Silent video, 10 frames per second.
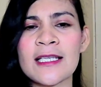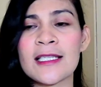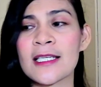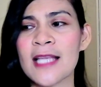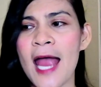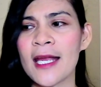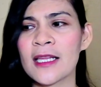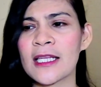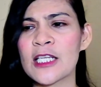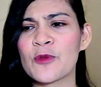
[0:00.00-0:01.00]
as a
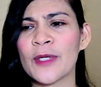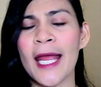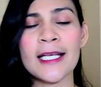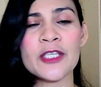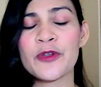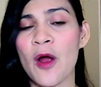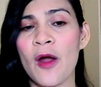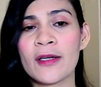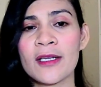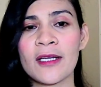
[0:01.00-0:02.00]
scientist were
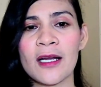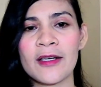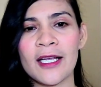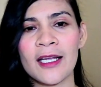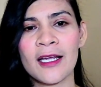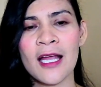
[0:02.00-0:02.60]
extraordinary